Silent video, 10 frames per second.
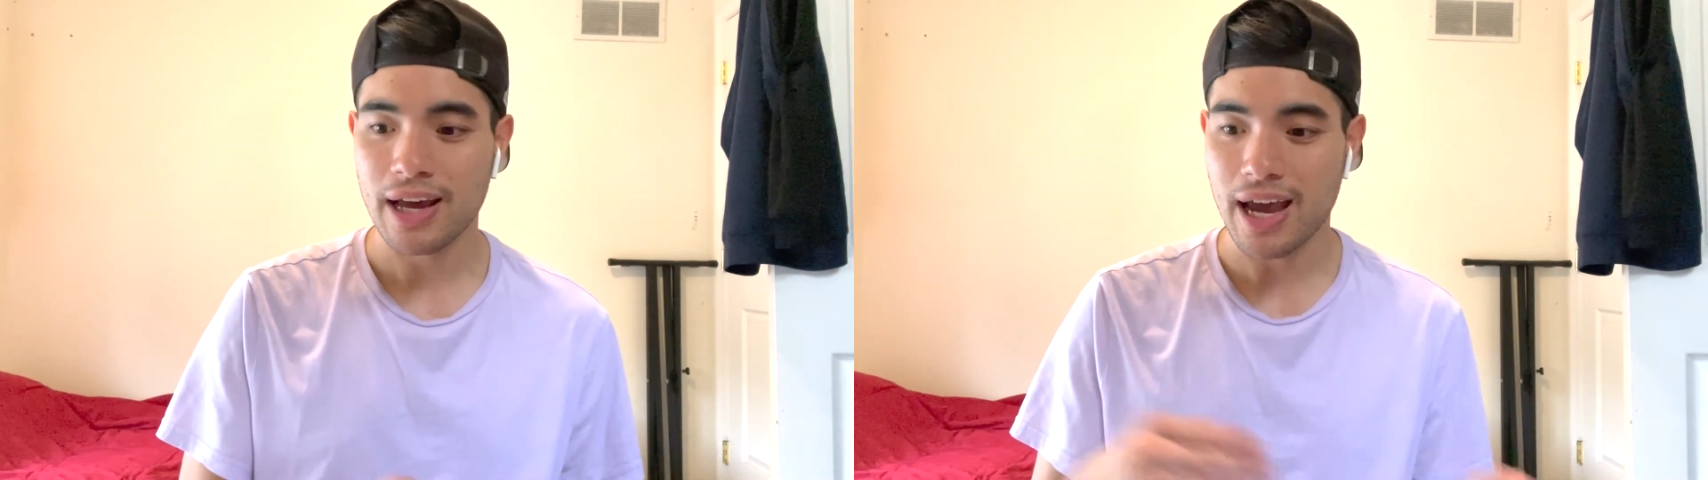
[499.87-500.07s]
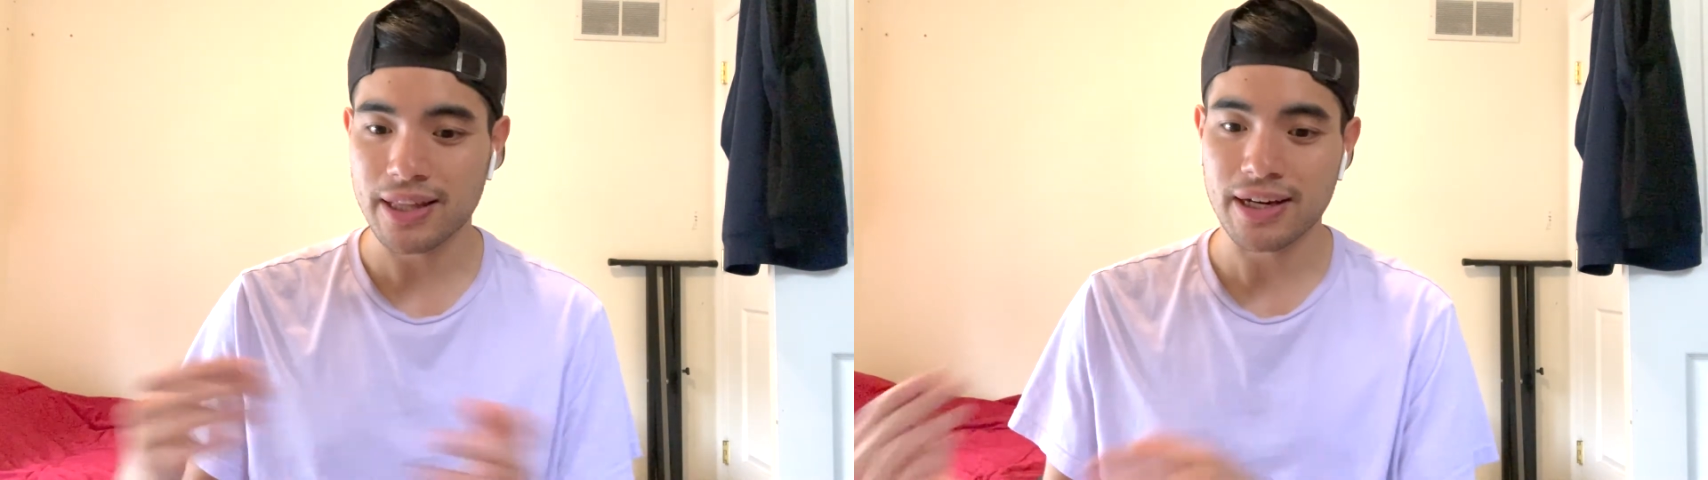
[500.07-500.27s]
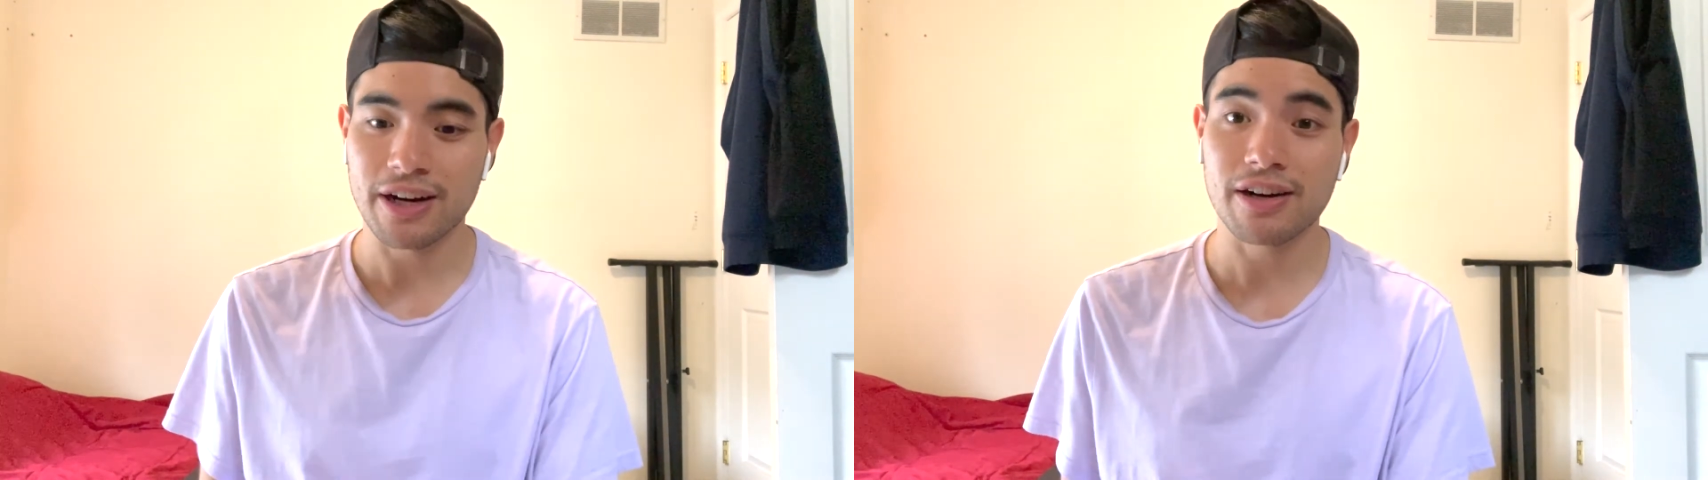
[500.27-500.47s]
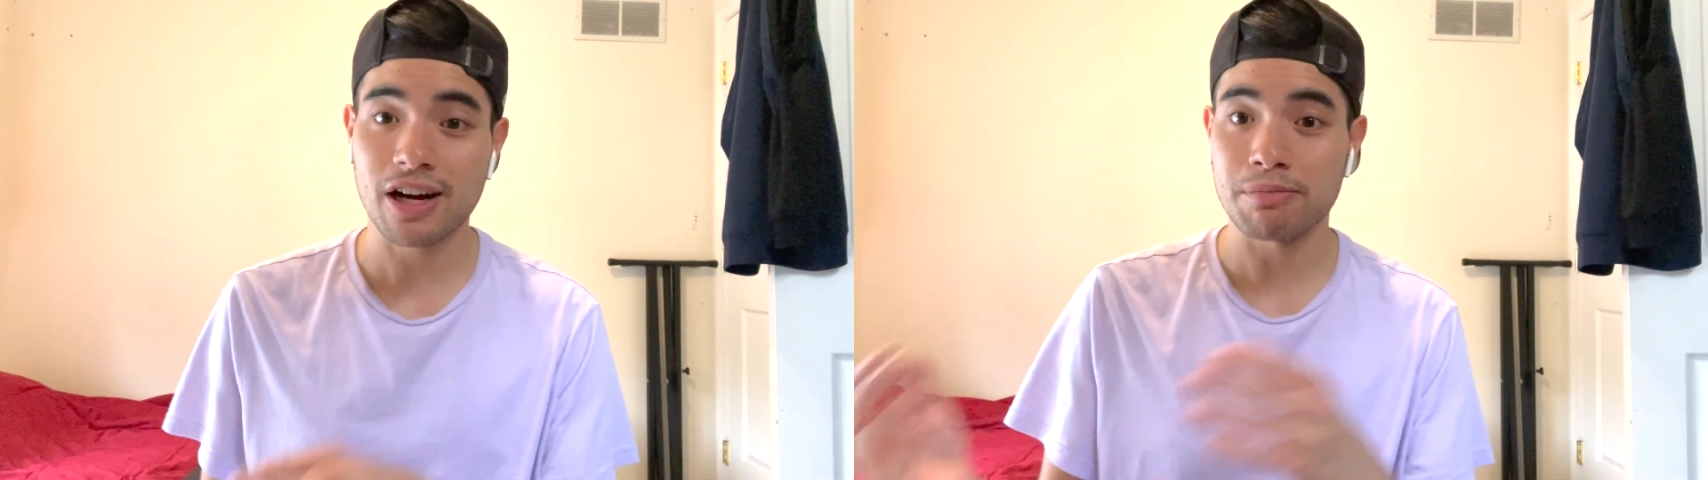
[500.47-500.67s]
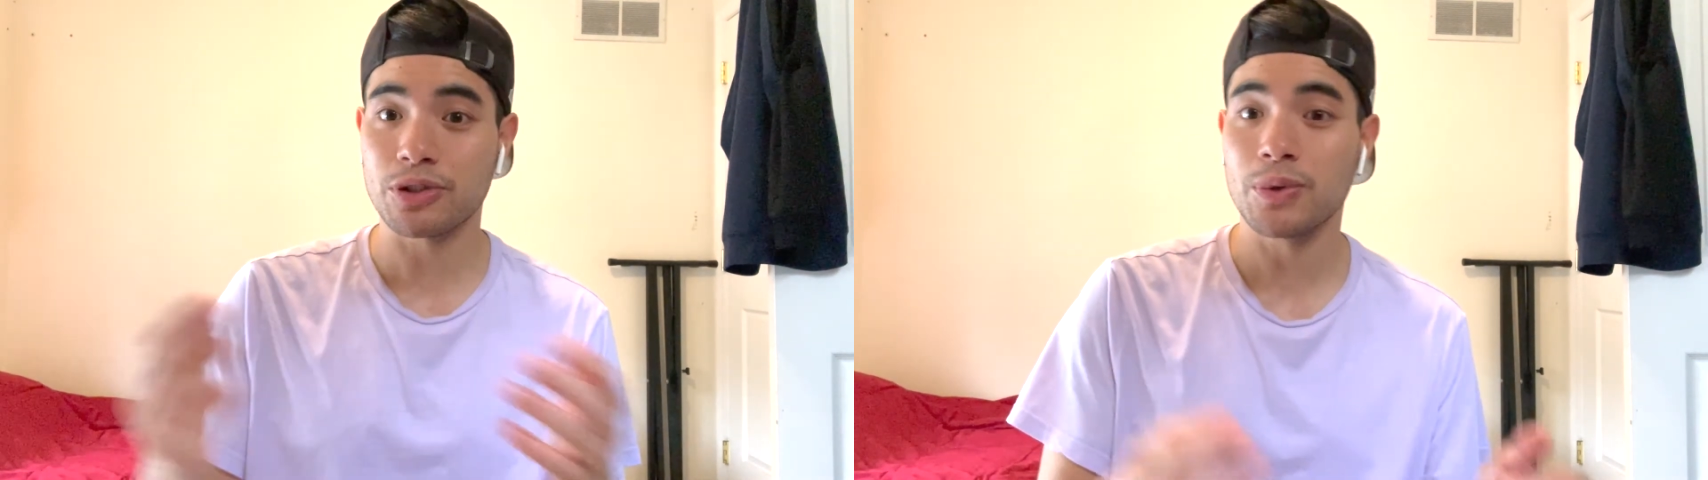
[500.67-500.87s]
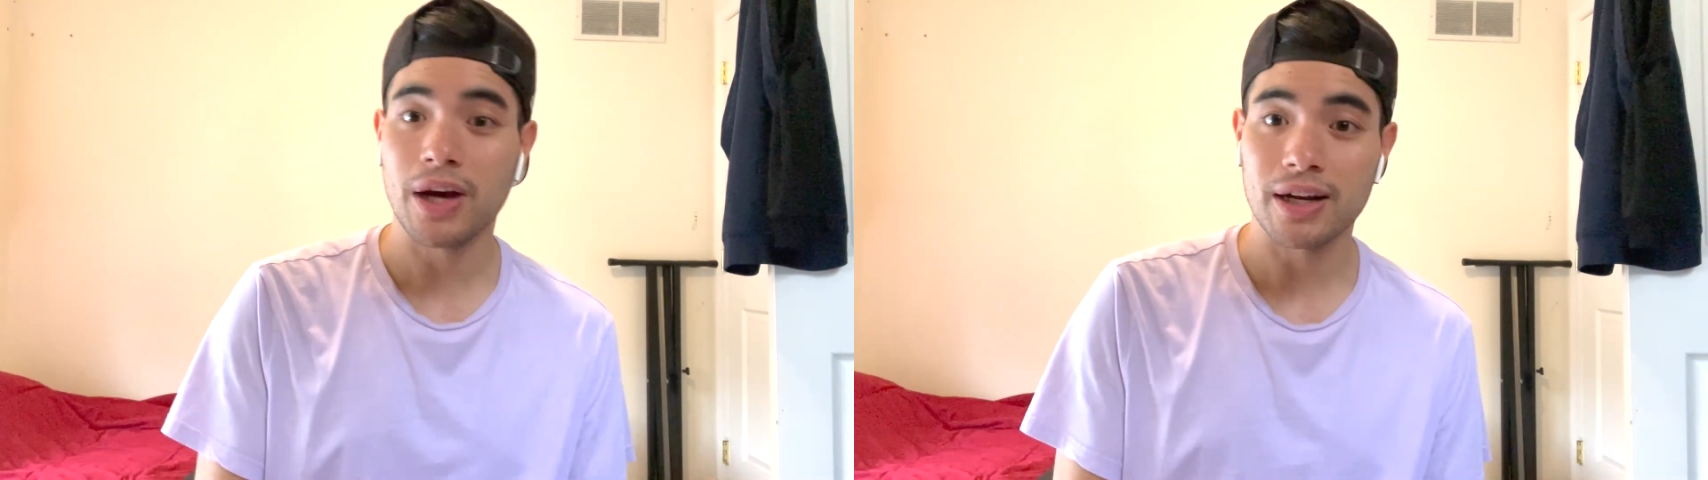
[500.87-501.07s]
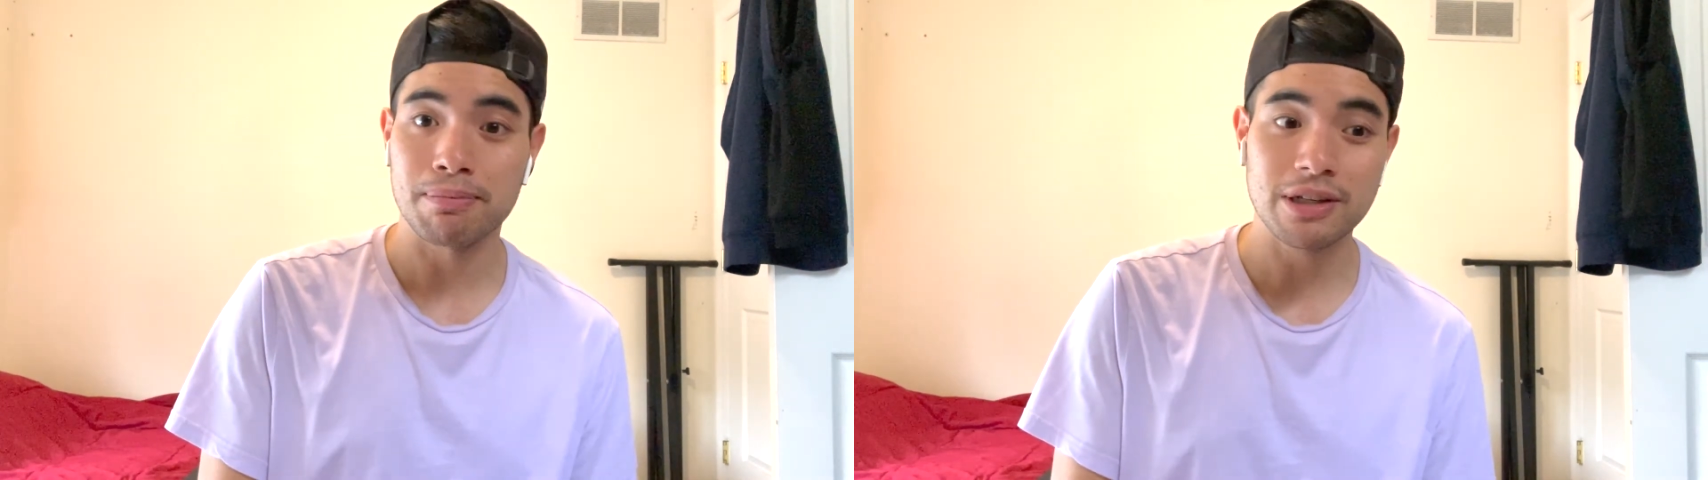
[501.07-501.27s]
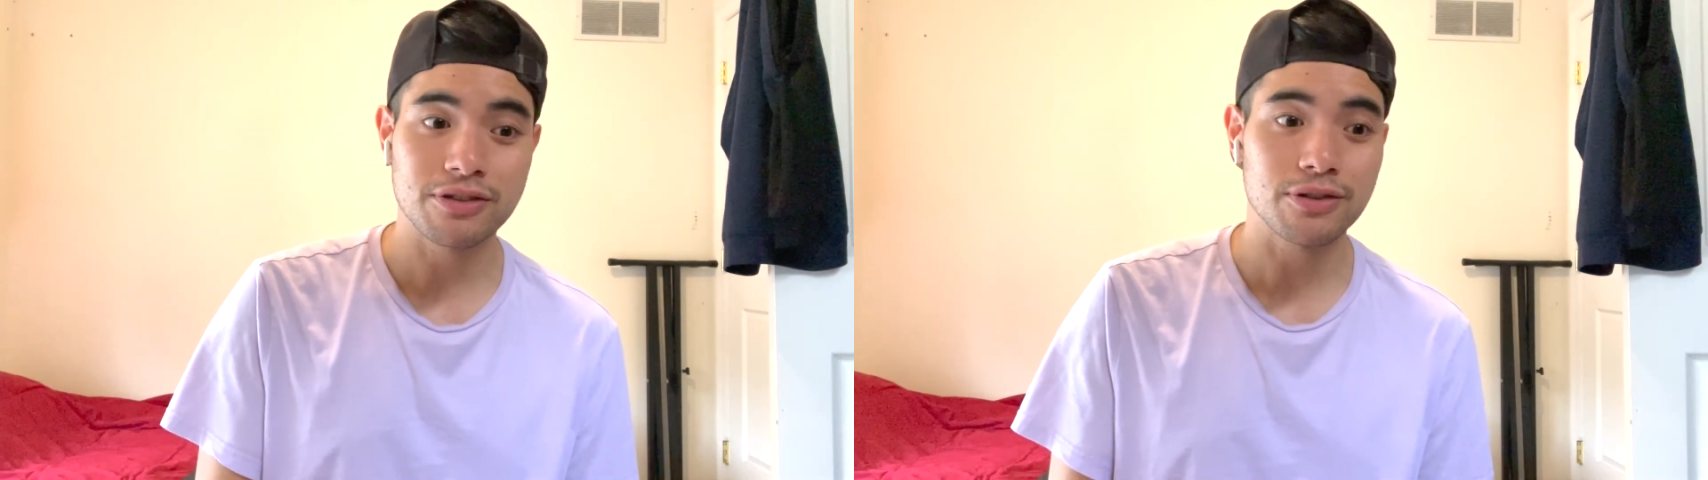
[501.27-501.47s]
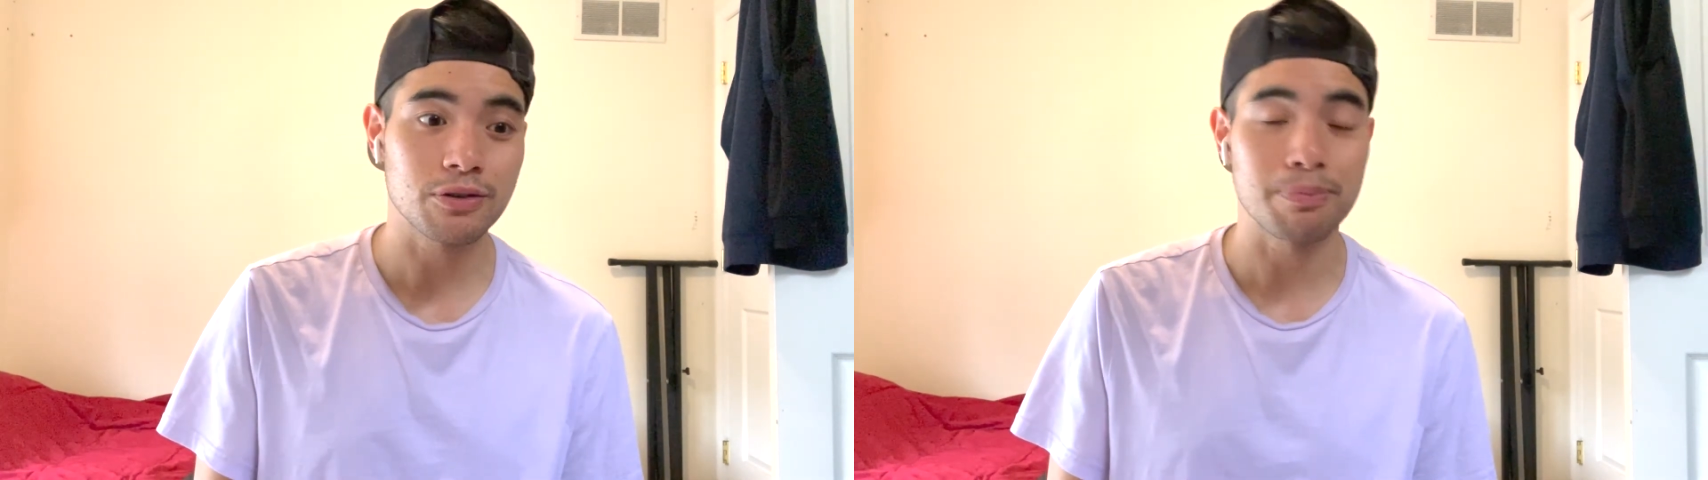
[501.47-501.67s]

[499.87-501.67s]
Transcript: And then here comes Juyang and Mi-su